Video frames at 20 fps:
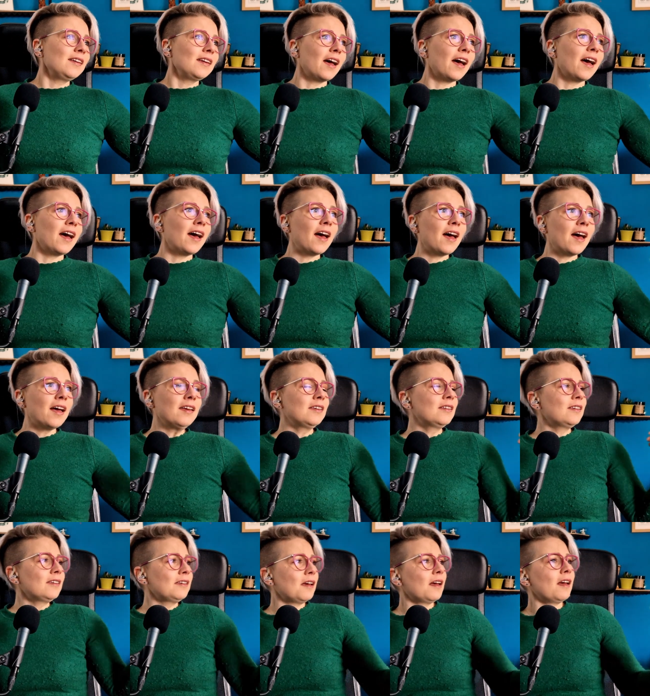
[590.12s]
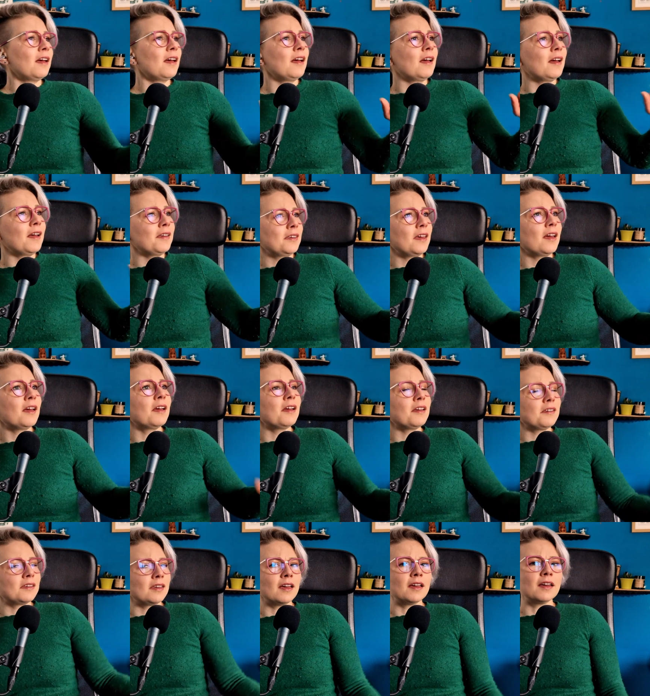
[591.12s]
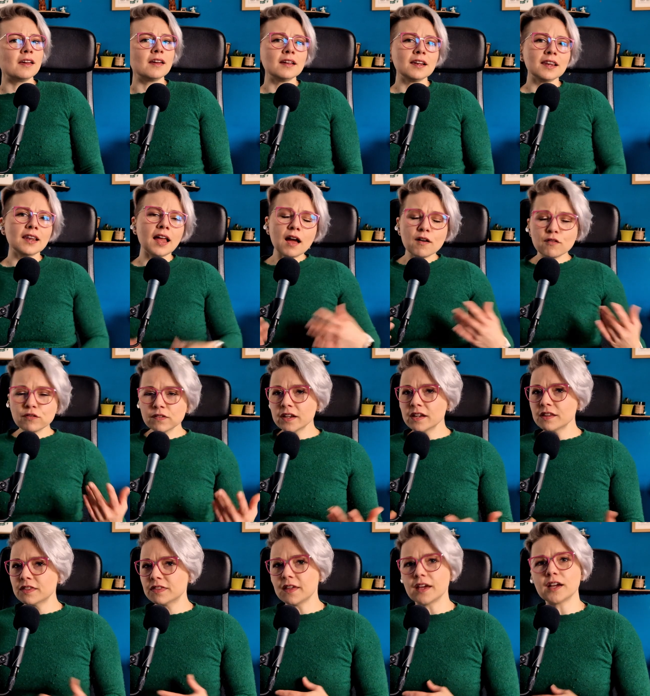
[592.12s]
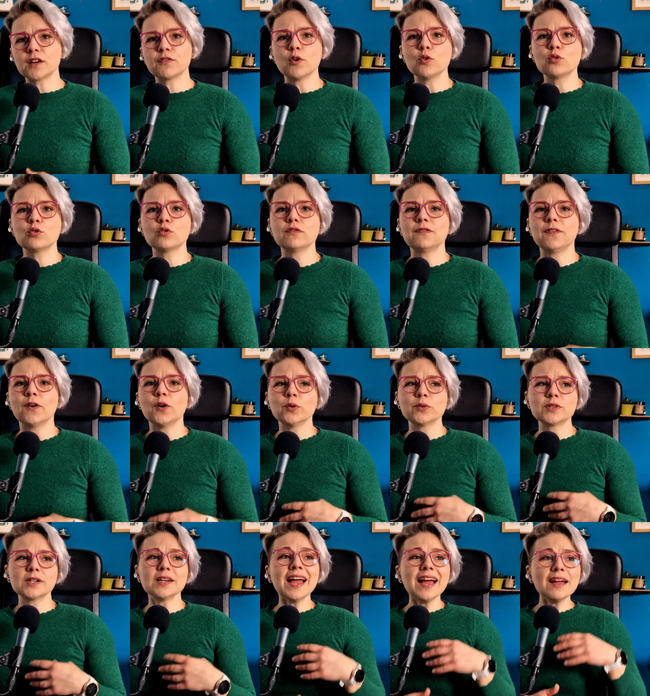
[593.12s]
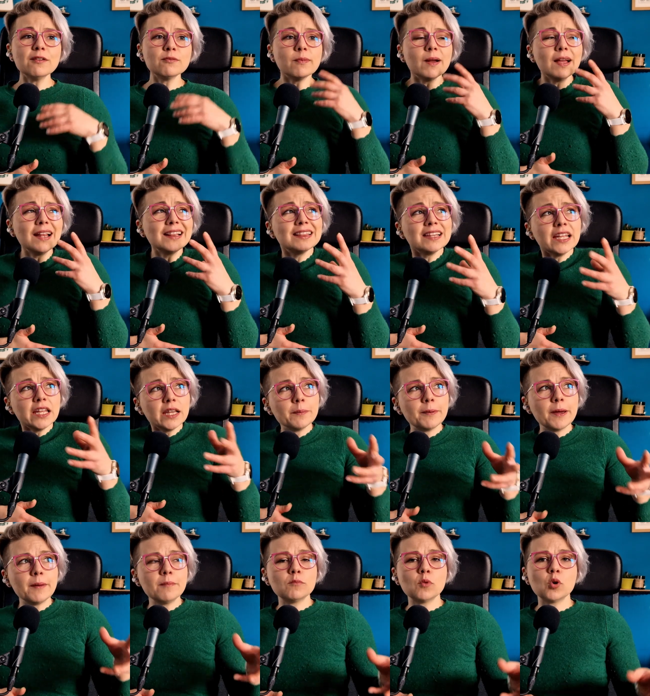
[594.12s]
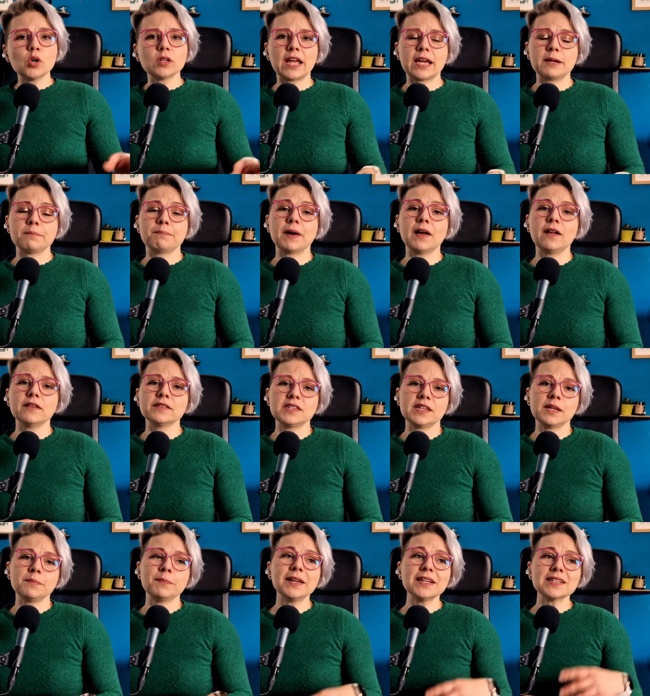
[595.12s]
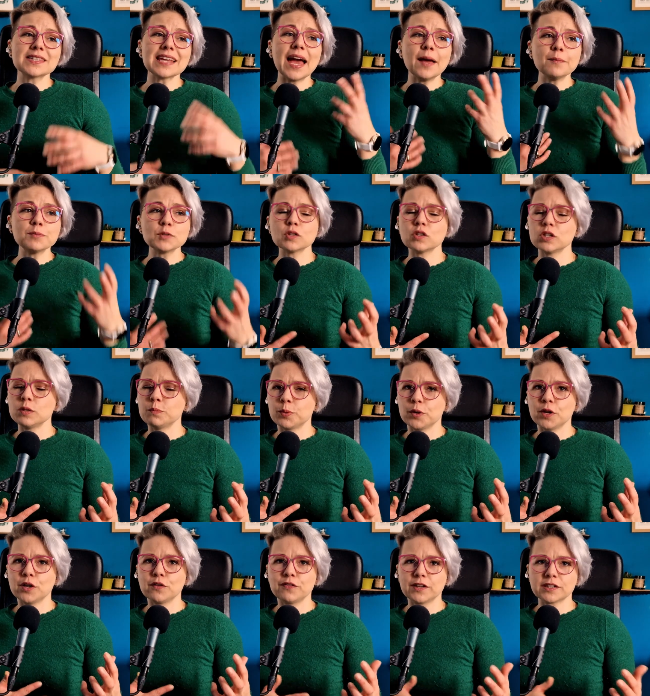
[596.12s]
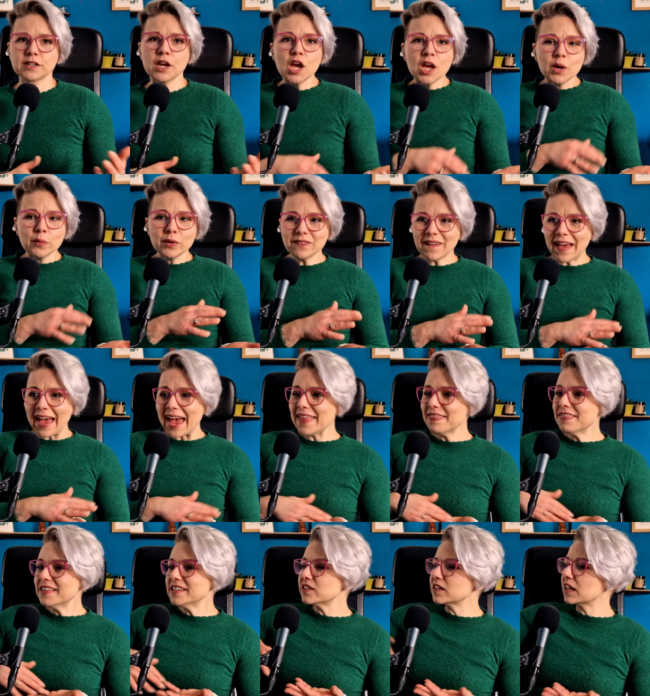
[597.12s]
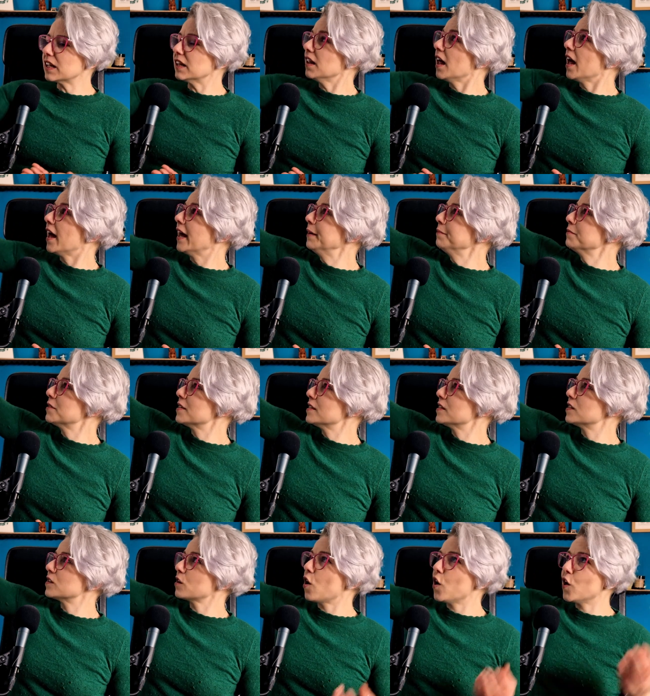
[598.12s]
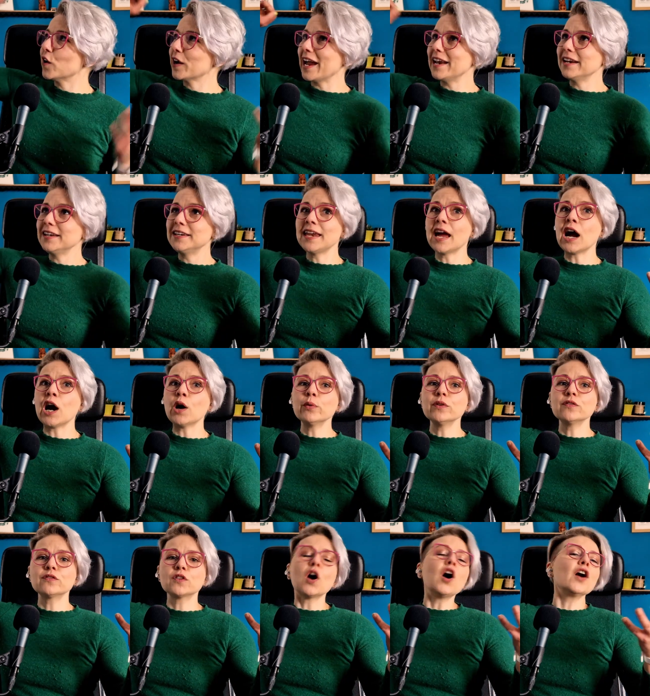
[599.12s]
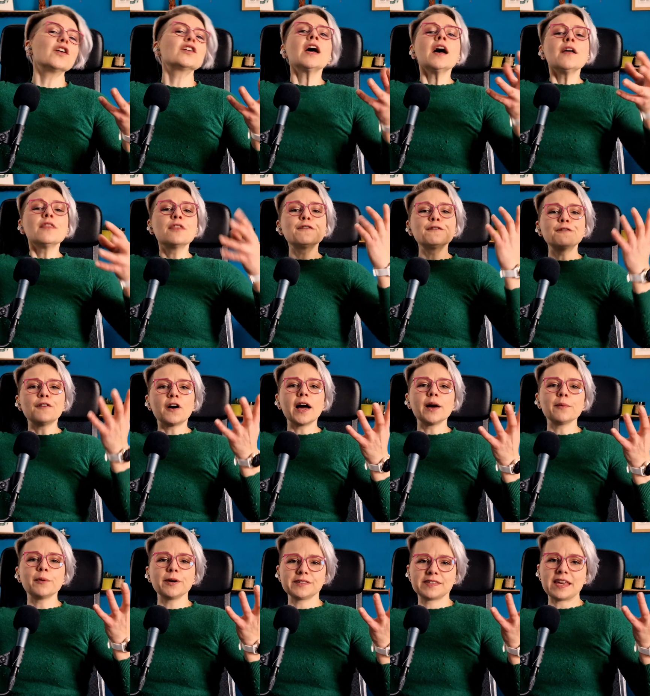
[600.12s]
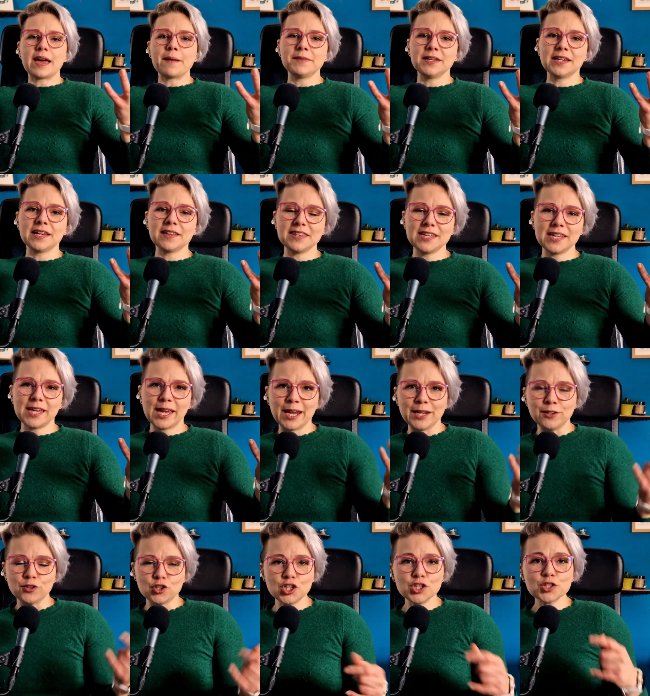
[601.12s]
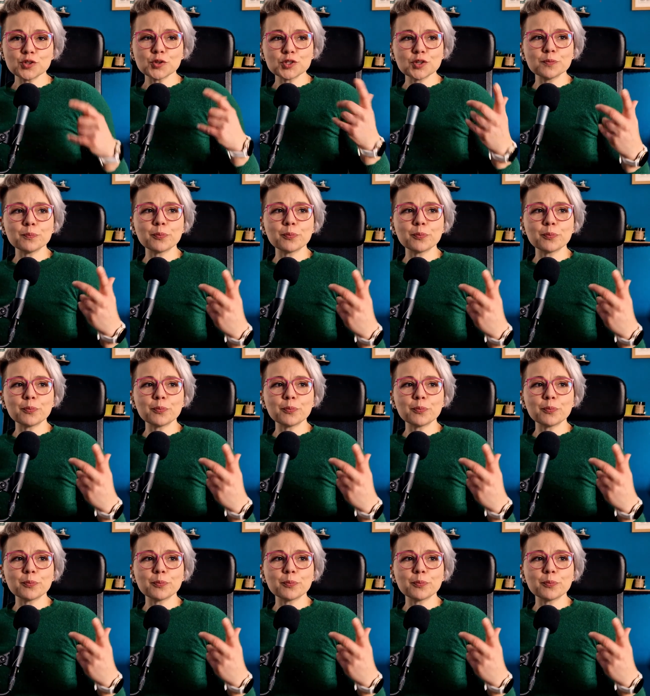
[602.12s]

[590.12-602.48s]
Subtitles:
yeah, yeah, lovely thick vocal fold, a little bit more like belty, but it's absolutely perfect. We've had this climb to the song and now we've got the fireworks happening at the end. She's also